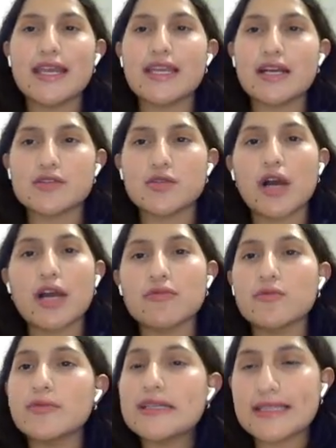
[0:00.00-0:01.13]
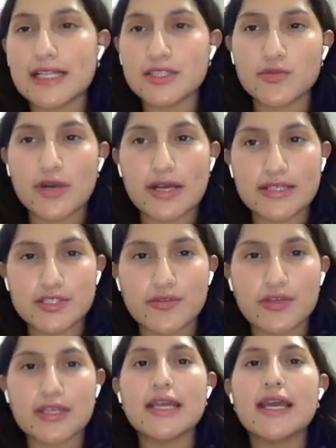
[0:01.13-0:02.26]
And also, I will be glad to
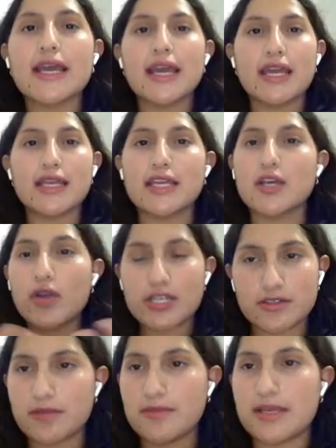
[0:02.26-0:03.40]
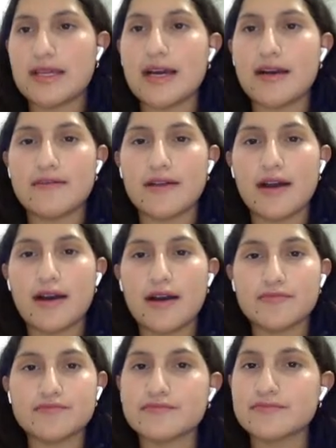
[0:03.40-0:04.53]
answer any question that might have
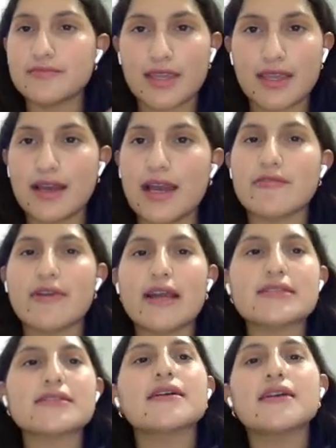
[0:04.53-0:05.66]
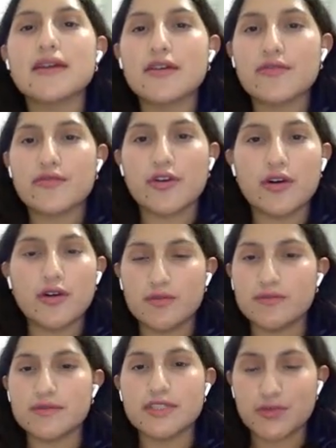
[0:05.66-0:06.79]
arise
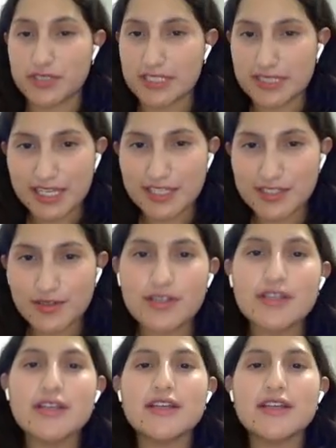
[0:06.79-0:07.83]
from this presentation.